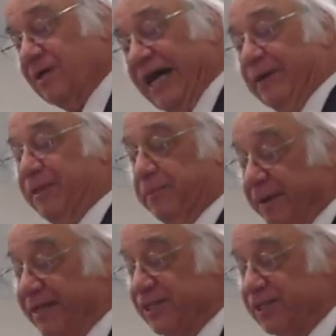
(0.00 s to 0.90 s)
I am
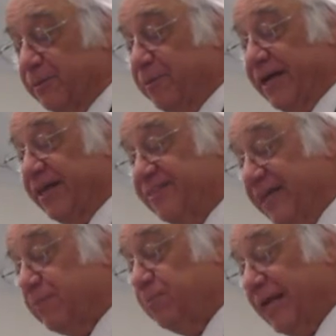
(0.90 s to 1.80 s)
dependent upon a
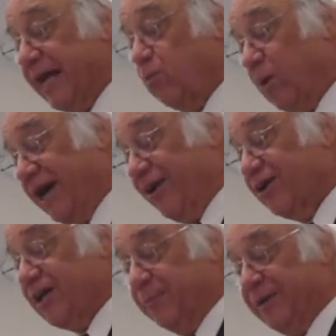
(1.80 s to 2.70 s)
thick black wire
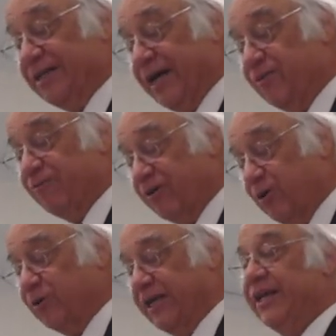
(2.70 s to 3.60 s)
coming down the
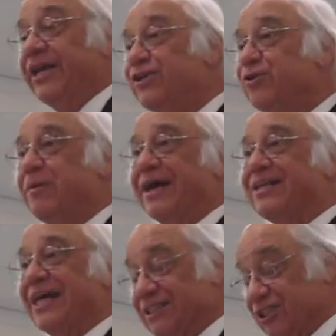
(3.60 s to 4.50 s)
road and into my
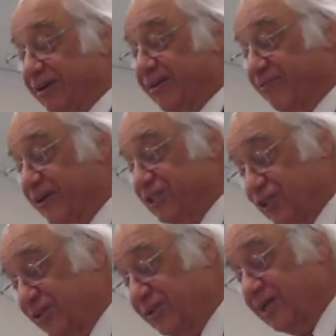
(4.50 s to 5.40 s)
glass screen
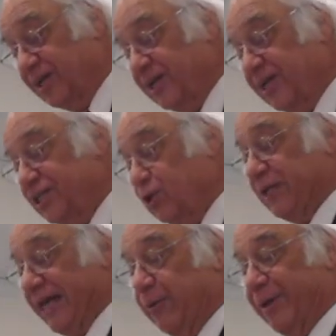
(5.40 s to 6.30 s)
furniture to
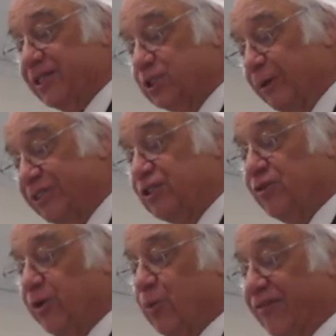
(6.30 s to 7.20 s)
allow me to switch to
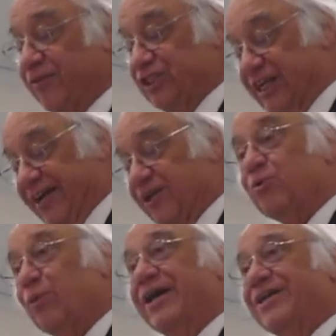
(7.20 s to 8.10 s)
the weather channel
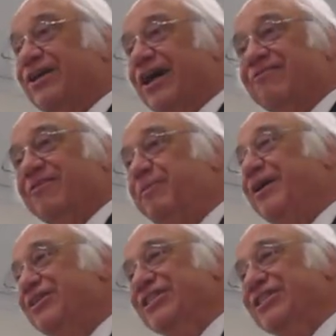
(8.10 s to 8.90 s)
when I tire of Peter